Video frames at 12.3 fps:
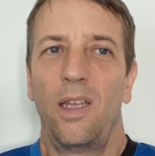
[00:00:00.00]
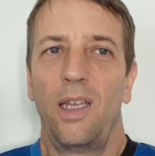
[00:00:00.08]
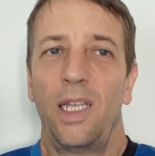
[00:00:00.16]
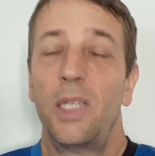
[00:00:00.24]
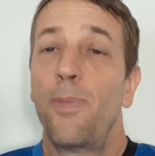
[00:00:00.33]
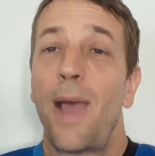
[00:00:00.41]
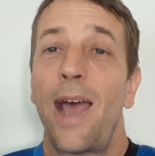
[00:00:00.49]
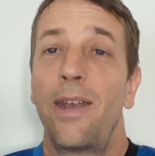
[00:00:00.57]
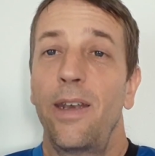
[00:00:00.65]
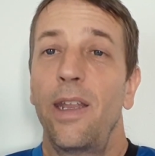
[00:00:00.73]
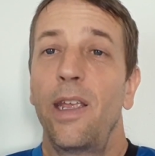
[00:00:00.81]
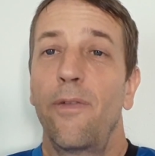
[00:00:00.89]
It's
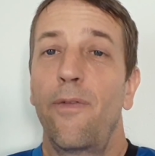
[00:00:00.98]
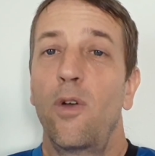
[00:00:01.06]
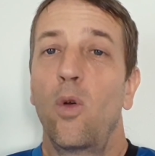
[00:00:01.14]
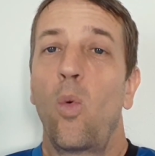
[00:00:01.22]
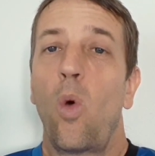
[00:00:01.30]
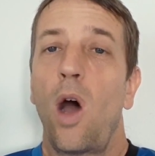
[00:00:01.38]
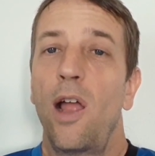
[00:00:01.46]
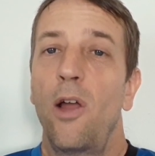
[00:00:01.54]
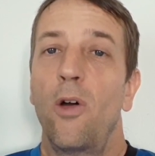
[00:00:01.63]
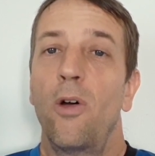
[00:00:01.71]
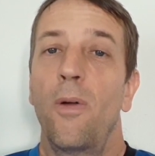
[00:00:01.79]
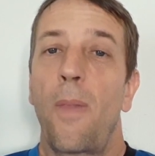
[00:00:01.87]
maddening for a
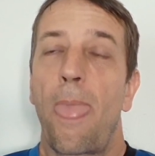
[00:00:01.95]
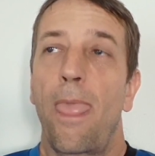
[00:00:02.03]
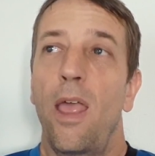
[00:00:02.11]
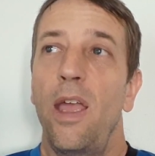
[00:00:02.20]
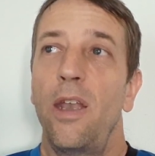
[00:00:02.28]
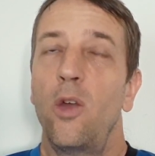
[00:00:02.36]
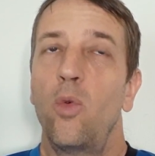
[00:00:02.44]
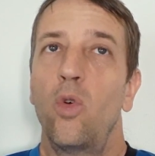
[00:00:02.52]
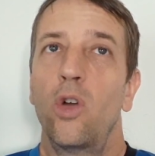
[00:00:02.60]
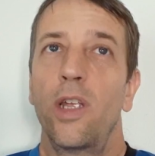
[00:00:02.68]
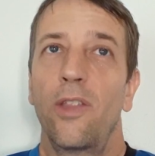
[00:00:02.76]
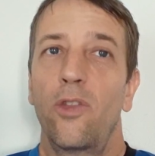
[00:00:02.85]
while, and it
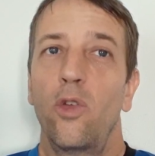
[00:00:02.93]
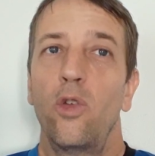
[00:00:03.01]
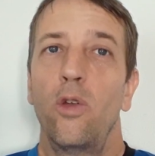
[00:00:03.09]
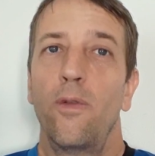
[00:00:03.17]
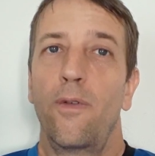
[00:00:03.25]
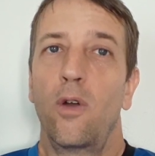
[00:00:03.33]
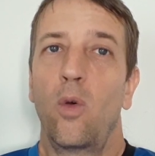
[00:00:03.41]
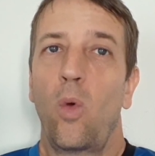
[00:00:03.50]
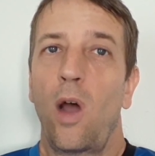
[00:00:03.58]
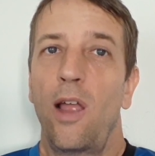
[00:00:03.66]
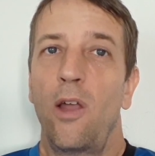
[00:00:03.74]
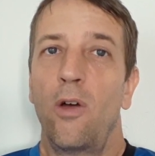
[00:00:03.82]
will get to you for a
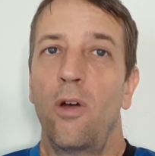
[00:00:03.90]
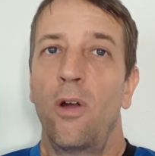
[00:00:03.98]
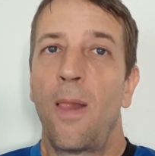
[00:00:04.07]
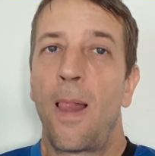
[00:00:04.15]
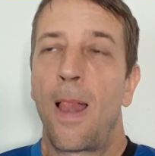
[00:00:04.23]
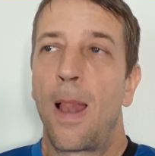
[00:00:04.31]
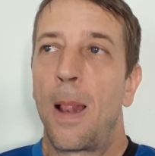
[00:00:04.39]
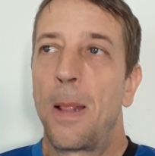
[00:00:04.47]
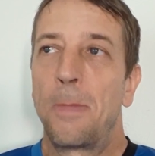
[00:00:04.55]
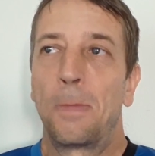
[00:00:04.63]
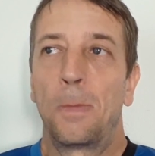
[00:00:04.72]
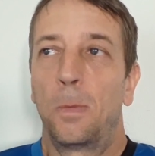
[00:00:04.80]
while.
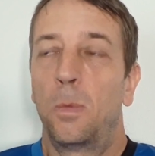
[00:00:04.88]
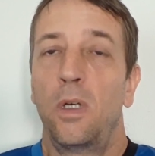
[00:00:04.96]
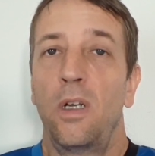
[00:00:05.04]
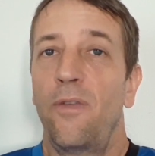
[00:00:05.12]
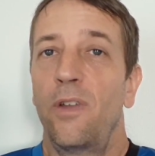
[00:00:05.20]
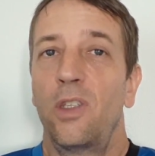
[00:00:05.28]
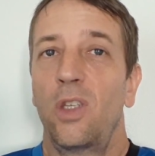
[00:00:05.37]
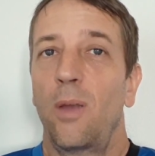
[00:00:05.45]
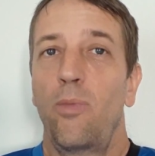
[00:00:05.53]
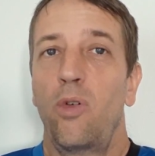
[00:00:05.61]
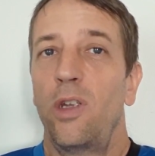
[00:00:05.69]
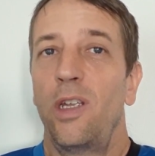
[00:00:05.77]
But if at
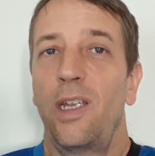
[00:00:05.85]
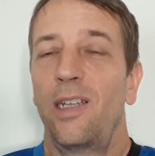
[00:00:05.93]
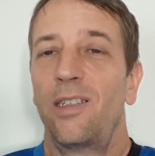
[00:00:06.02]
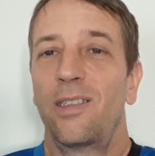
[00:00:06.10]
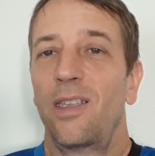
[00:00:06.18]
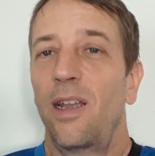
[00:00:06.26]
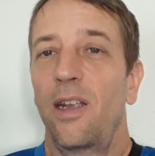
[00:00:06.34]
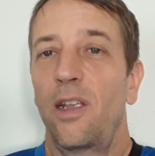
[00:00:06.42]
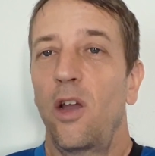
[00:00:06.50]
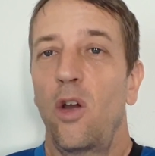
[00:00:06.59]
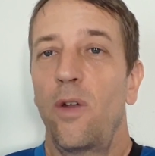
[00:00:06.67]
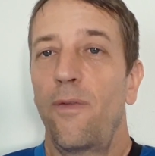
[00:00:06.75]
some point you can't just let it
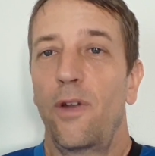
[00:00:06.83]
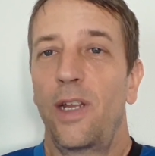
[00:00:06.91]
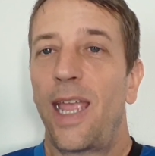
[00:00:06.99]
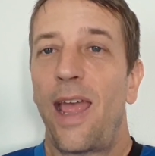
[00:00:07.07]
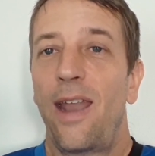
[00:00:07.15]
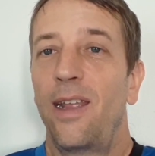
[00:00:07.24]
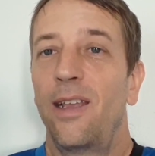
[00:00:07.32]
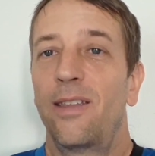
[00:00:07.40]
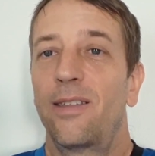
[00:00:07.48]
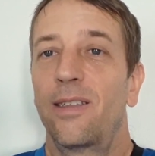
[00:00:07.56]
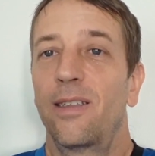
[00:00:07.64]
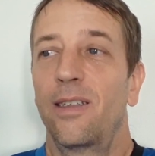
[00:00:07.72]
go and forget
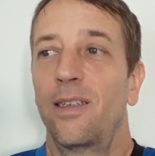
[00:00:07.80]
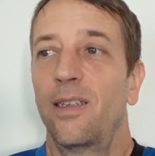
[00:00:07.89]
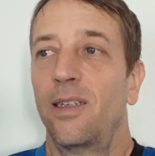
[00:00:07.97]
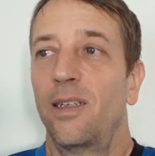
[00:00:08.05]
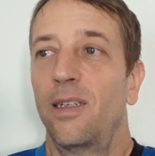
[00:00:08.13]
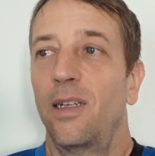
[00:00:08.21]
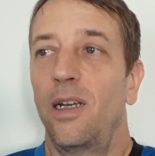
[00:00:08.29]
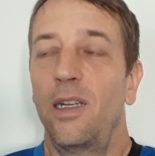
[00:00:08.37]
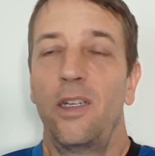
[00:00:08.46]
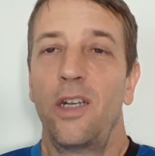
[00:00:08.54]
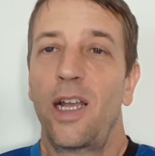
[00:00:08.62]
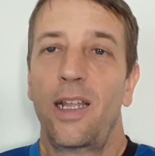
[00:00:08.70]
it,
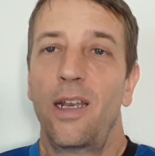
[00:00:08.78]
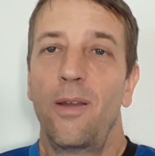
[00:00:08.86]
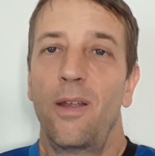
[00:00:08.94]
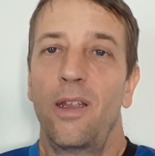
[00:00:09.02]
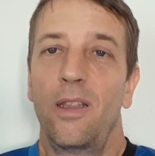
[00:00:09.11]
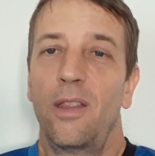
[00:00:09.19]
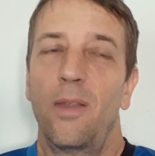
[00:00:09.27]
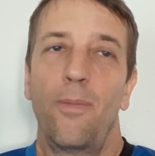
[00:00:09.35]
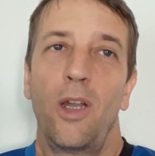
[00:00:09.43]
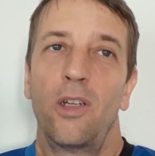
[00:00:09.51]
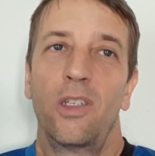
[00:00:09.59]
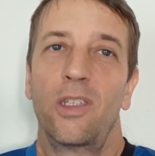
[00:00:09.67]
you're not gonna, the
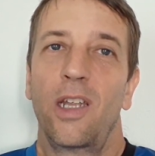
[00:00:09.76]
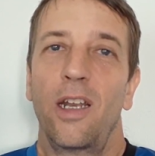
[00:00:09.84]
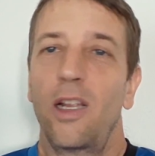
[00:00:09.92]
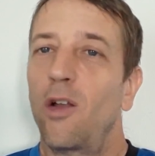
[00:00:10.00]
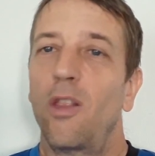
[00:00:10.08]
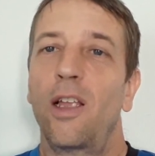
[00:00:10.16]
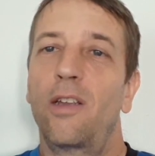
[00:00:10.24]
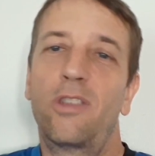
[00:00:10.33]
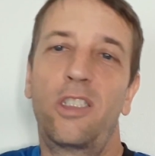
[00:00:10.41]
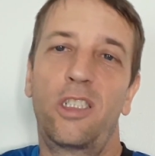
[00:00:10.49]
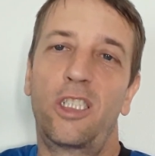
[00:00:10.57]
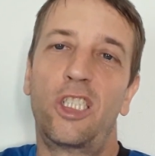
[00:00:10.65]
marriage is gonna go like,
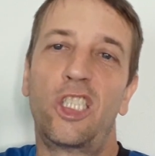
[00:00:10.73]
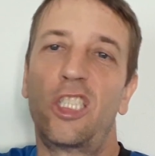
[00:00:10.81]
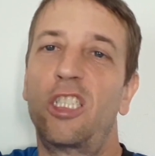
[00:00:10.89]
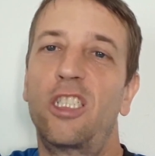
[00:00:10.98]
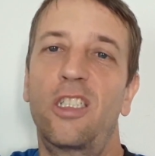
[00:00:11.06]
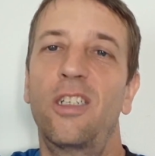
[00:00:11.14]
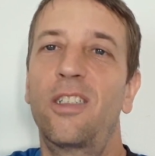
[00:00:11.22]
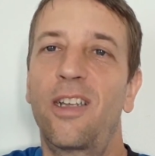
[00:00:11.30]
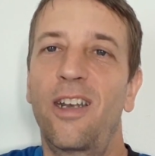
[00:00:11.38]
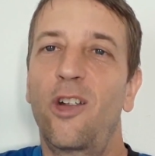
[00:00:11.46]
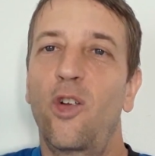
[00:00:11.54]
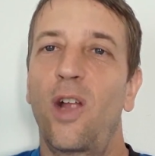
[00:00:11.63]
it's
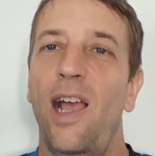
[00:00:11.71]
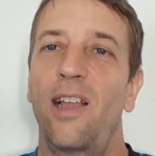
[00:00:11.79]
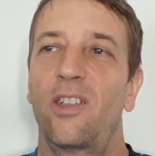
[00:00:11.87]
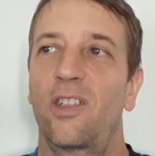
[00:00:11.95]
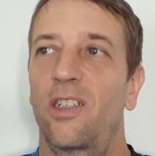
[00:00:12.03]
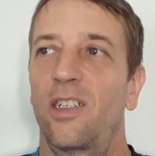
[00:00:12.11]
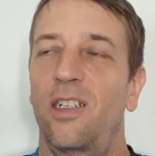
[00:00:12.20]
gonna crash.